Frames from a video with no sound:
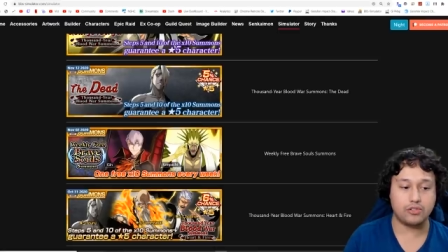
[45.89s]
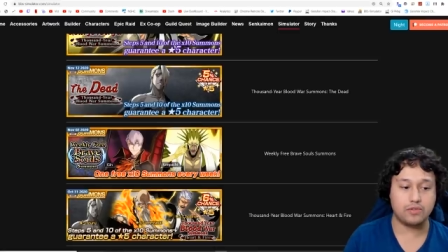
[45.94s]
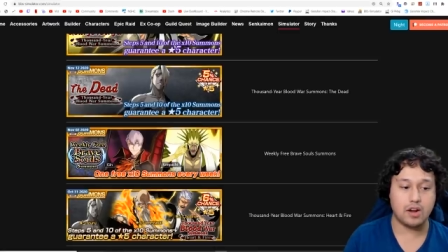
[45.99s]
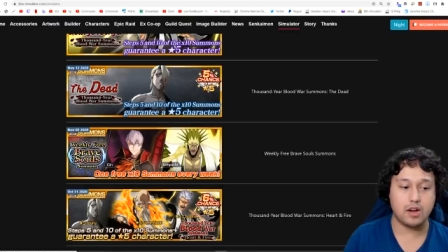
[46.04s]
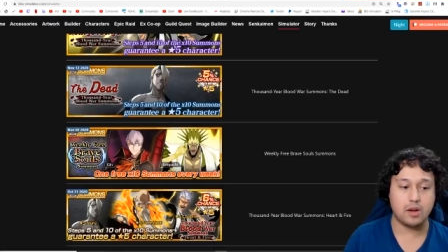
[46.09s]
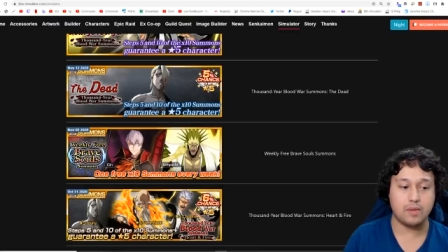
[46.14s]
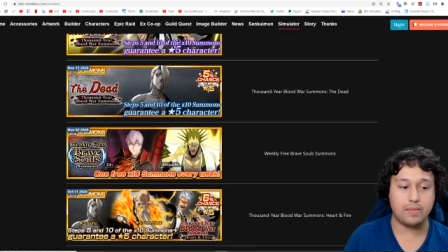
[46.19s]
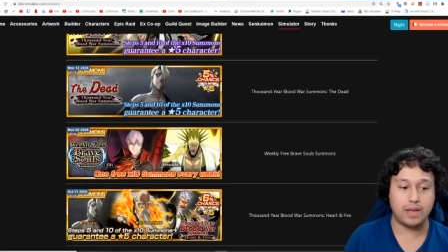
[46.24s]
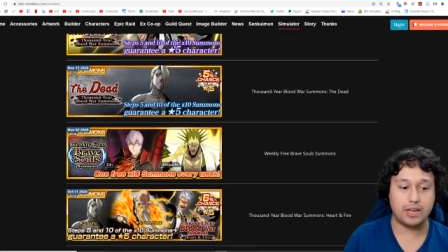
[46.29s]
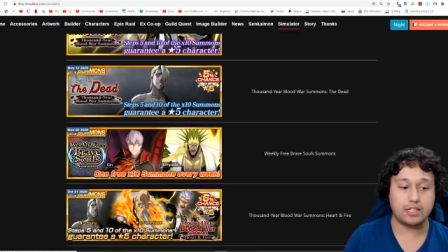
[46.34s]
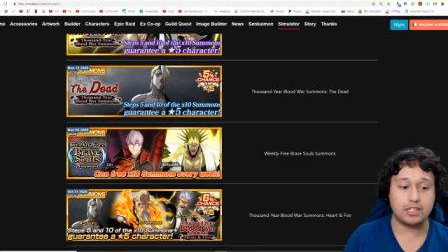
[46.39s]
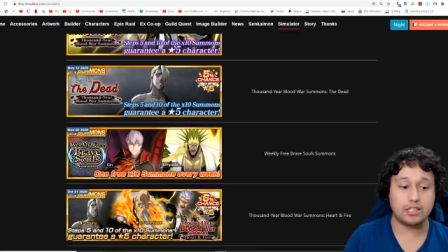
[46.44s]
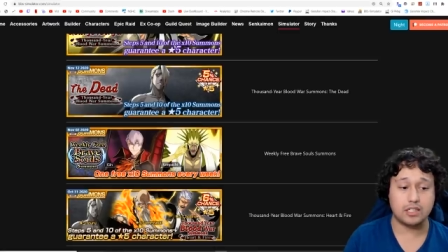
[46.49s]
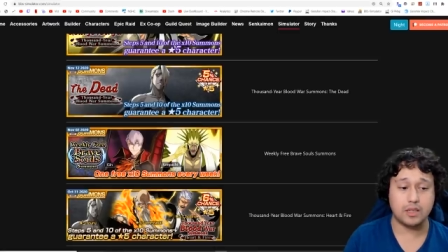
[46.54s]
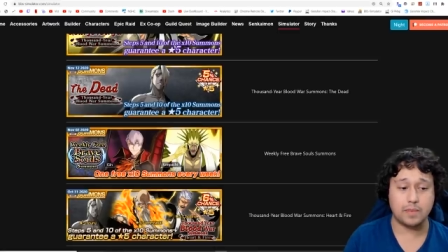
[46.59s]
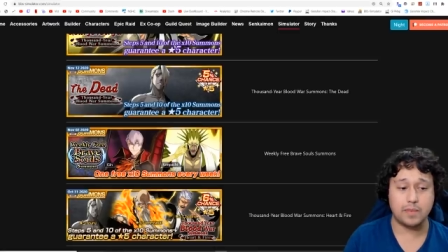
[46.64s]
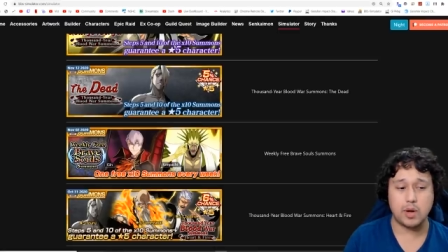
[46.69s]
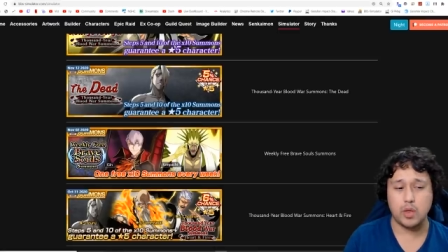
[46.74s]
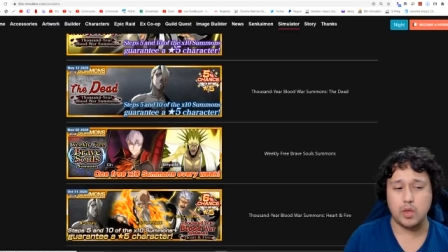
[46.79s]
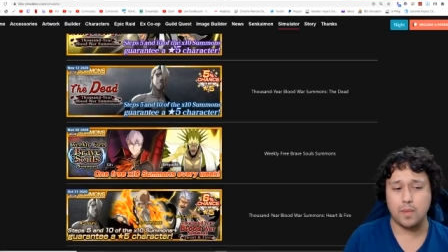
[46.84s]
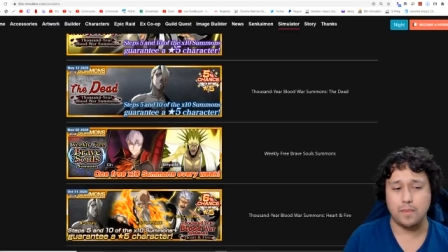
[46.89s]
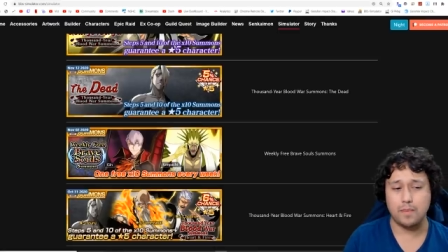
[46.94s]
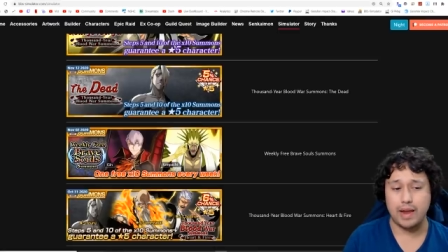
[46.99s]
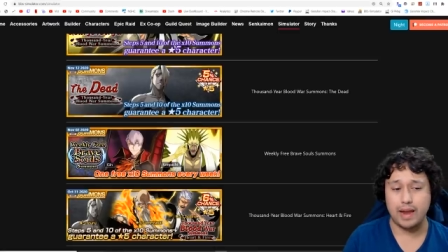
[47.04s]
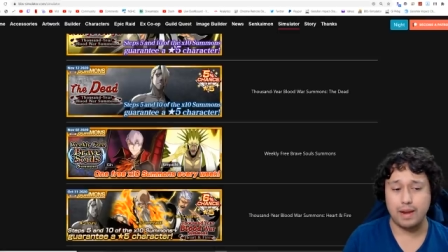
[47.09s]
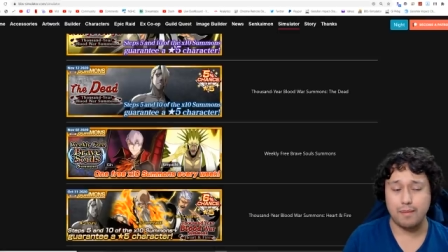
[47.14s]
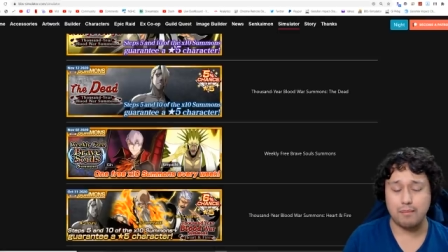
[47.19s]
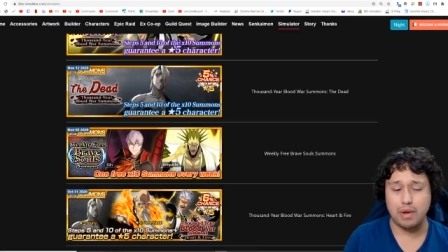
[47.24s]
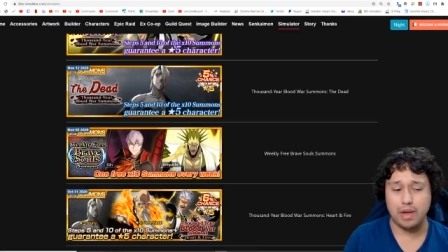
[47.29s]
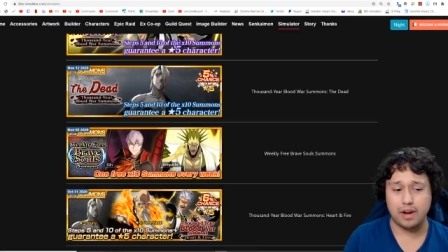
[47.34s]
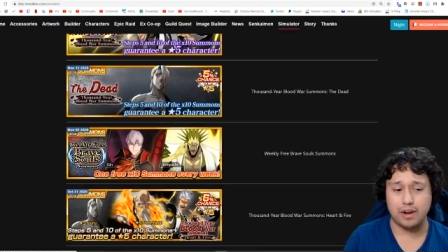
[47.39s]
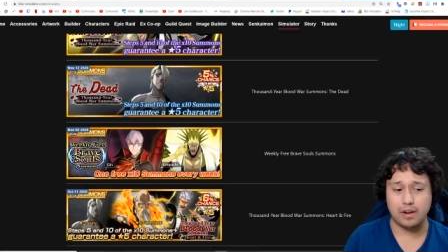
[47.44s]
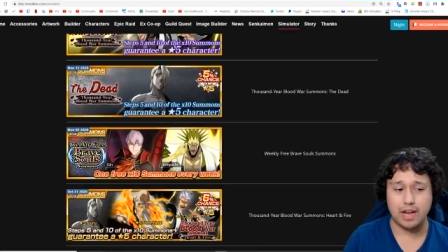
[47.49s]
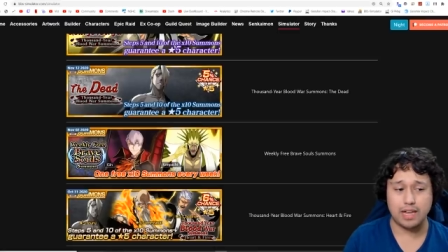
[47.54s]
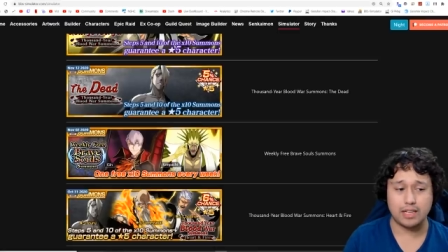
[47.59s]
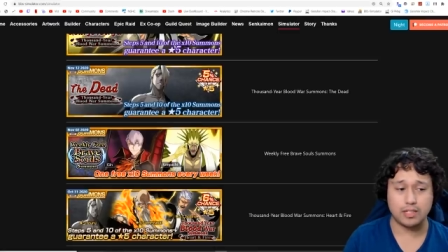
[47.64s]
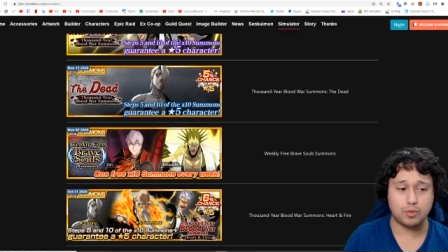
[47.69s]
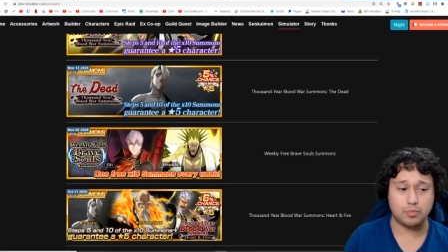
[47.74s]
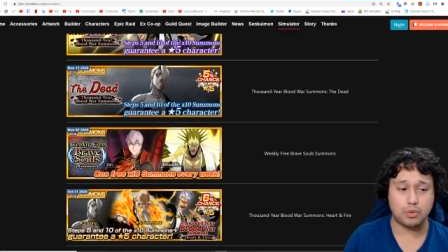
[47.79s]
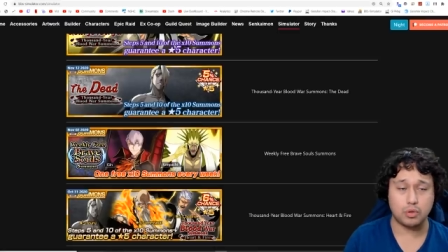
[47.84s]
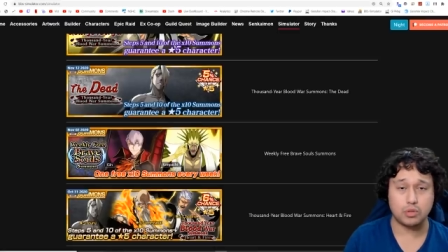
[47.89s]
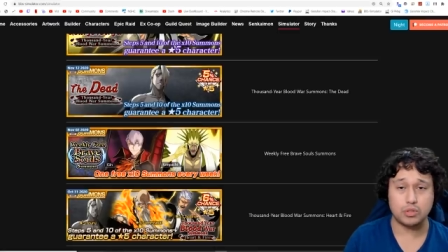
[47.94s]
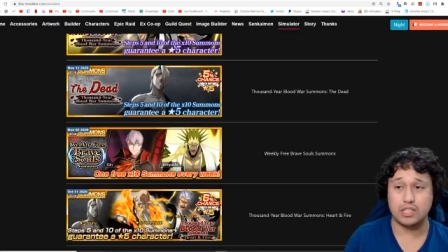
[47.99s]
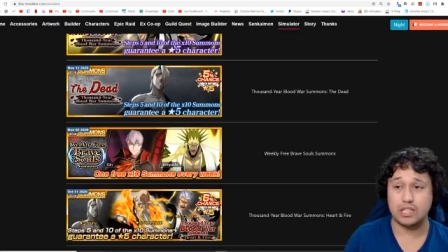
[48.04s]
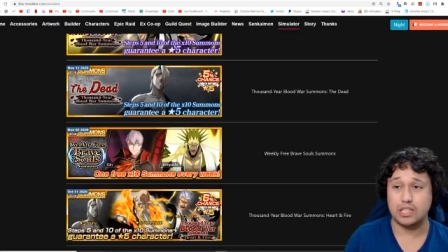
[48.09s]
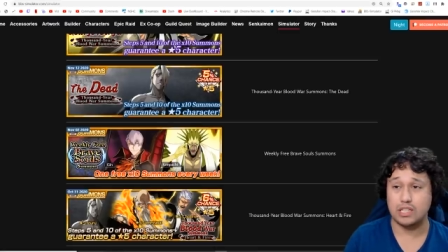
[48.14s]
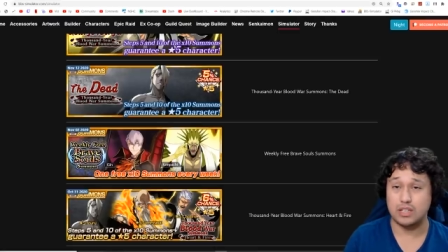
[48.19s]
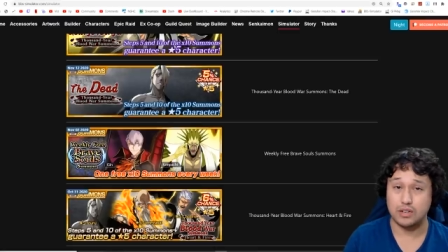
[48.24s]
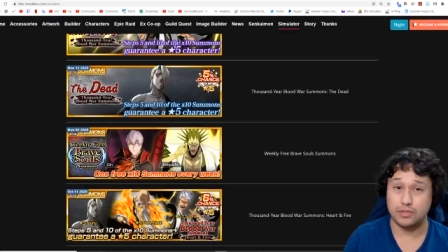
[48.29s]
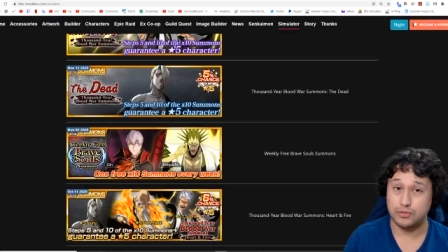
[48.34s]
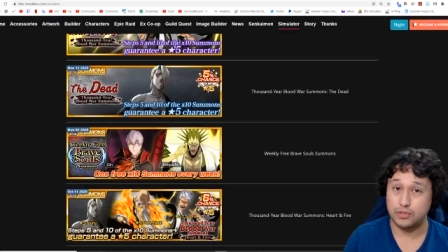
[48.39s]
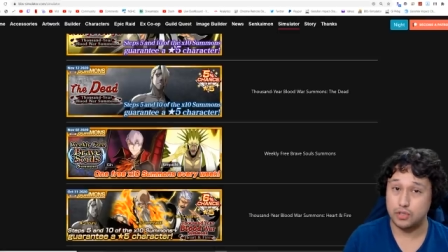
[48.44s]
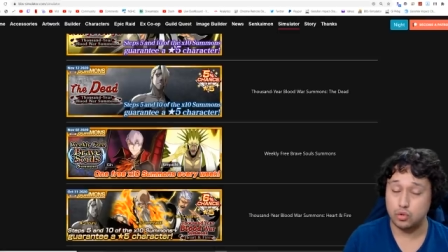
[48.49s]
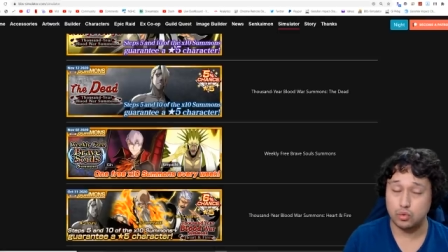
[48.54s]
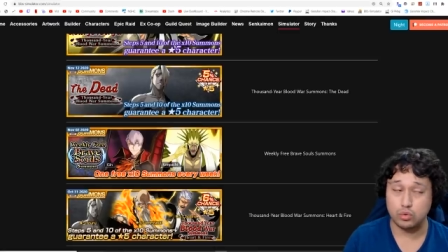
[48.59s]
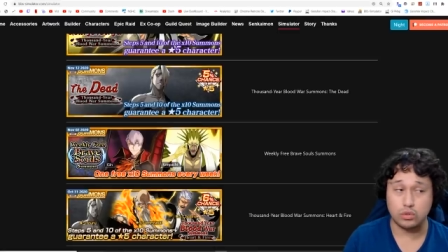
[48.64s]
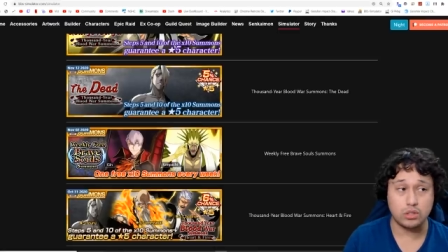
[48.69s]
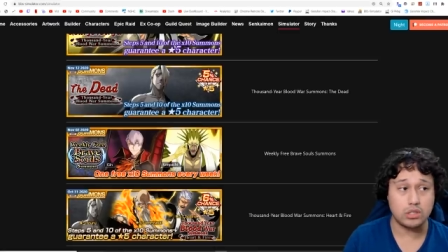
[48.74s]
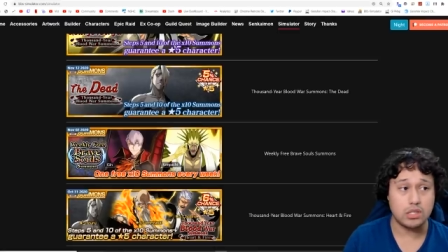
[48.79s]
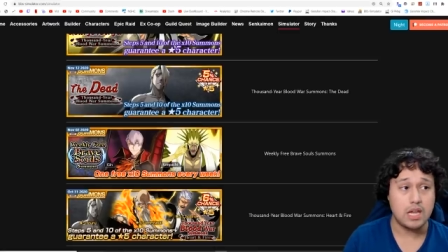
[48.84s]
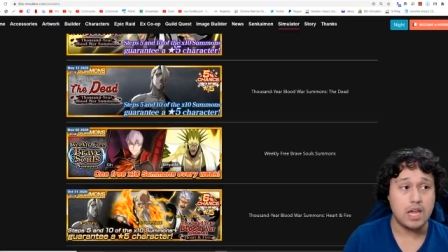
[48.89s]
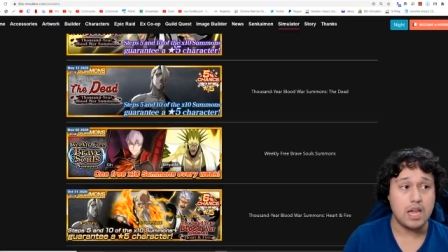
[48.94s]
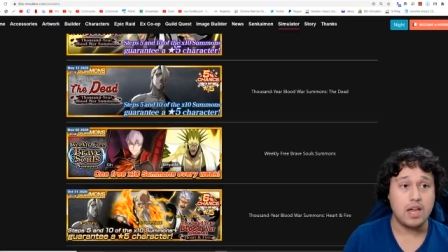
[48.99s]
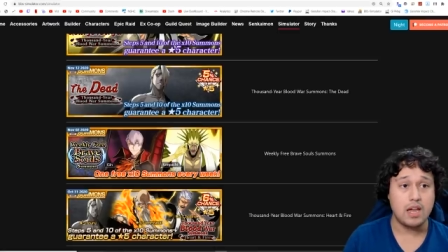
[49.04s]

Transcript: recommend to summon on the main banner as opposed to the individuals.